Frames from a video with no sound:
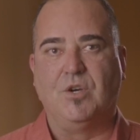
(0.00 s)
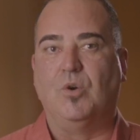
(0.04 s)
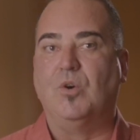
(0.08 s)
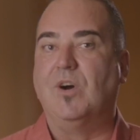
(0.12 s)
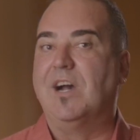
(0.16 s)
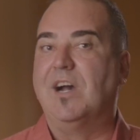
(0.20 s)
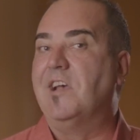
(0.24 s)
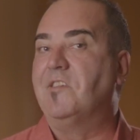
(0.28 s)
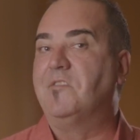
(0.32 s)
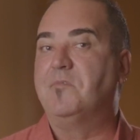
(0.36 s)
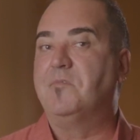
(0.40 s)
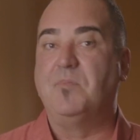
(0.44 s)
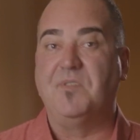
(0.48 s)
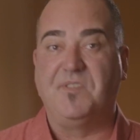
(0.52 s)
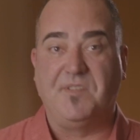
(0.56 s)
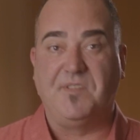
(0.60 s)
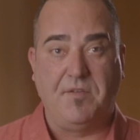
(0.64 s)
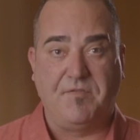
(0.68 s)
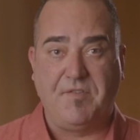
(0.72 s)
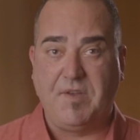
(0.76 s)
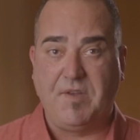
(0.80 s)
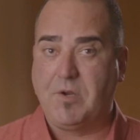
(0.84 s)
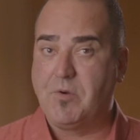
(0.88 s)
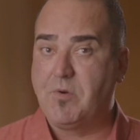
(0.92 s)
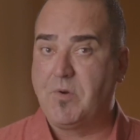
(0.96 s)
or has
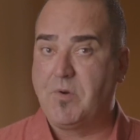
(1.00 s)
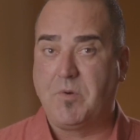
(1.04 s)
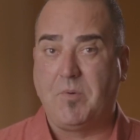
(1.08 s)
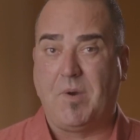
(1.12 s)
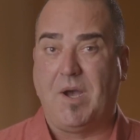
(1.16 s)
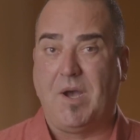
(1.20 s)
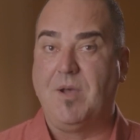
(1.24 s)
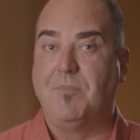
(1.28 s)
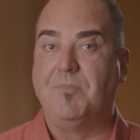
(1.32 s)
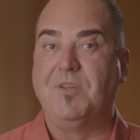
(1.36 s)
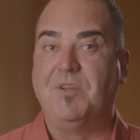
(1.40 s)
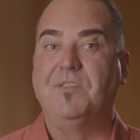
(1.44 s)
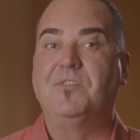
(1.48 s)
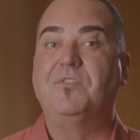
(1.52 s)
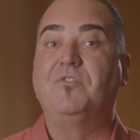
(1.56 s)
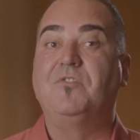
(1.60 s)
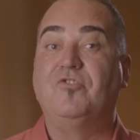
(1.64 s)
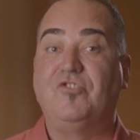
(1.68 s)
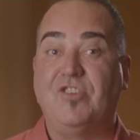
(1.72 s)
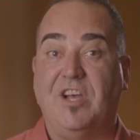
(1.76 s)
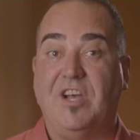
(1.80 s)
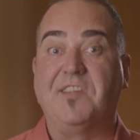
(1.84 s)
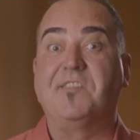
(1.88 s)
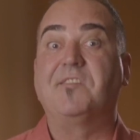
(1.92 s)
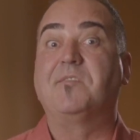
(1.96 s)
specific requirements
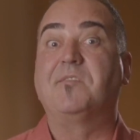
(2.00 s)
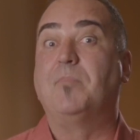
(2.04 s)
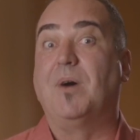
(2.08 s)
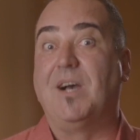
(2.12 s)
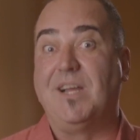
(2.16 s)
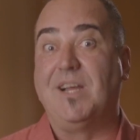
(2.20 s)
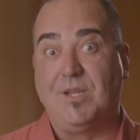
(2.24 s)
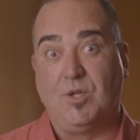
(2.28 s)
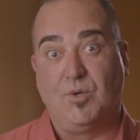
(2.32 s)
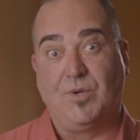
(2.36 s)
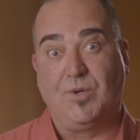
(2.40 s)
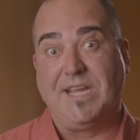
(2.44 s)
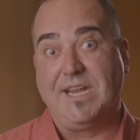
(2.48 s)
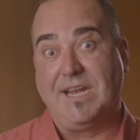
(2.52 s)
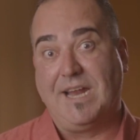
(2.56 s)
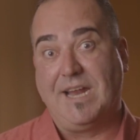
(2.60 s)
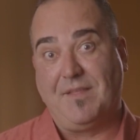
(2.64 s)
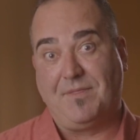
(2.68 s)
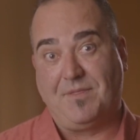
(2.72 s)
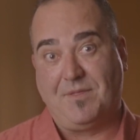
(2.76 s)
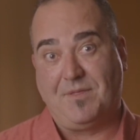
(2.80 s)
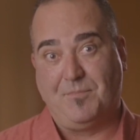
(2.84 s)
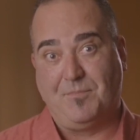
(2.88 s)
just by looking at